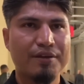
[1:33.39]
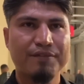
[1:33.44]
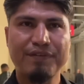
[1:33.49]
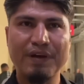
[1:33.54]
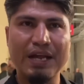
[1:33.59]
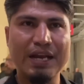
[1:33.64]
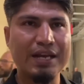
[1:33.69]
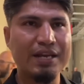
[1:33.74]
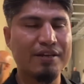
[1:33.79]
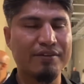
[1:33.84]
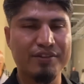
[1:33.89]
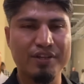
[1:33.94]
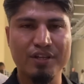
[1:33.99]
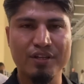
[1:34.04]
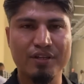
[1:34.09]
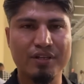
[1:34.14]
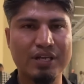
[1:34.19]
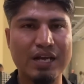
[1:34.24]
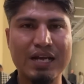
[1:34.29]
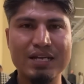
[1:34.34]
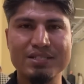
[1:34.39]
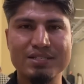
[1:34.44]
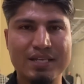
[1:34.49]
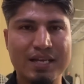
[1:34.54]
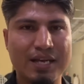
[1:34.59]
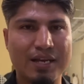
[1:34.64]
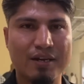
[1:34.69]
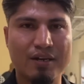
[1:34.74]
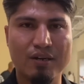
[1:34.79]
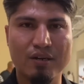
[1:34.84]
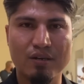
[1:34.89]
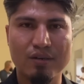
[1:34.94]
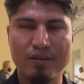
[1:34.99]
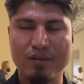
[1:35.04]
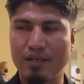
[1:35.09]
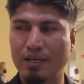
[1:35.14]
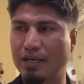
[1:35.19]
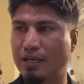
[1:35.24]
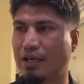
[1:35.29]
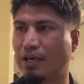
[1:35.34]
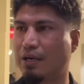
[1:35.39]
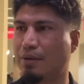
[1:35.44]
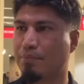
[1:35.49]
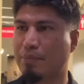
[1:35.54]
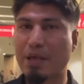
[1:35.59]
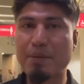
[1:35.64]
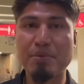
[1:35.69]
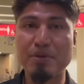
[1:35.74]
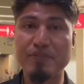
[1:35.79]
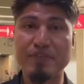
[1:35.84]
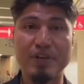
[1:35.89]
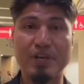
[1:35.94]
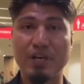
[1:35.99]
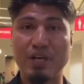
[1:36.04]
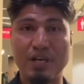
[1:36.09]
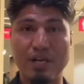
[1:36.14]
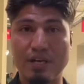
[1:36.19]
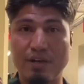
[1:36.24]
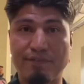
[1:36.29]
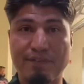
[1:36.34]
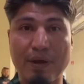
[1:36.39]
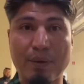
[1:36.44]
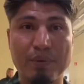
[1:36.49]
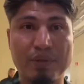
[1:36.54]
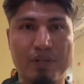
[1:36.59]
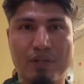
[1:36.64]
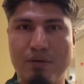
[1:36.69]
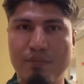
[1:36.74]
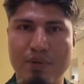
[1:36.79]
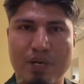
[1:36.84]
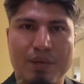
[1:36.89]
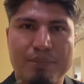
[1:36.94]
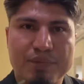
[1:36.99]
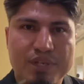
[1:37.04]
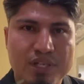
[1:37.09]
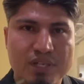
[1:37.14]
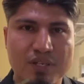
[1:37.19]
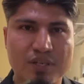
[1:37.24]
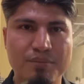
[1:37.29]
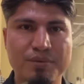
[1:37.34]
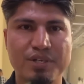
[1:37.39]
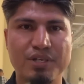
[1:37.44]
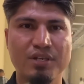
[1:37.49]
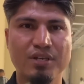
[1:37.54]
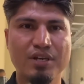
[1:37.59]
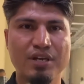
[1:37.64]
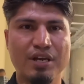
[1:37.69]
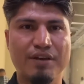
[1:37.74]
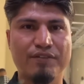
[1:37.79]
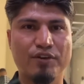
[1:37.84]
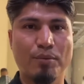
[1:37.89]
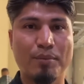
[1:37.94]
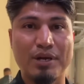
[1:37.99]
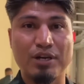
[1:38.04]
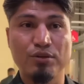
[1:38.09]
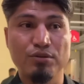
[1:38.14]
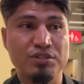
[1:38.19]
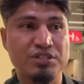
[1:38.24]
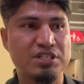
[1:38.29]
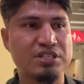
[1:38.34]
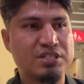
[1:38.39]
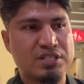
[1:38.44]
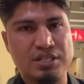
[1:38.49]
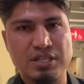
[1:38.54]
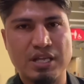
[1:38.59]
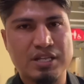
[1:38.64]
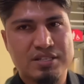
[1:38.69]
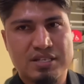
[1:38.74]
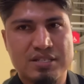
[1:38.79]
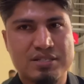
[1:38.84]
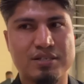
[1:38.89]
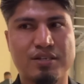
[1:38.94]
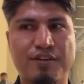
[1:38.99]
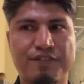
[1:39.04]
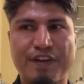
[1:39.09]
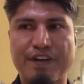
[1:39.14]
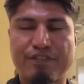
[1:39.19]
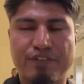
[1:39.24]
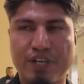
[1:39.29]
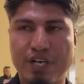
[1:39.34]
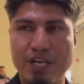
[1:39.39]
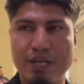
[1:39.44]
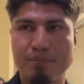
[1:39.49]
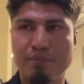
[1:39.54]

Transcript: Fight any of the other guys there. Maybe even a fight with Loma. I mean, if Loma loses, that's a good fight for him.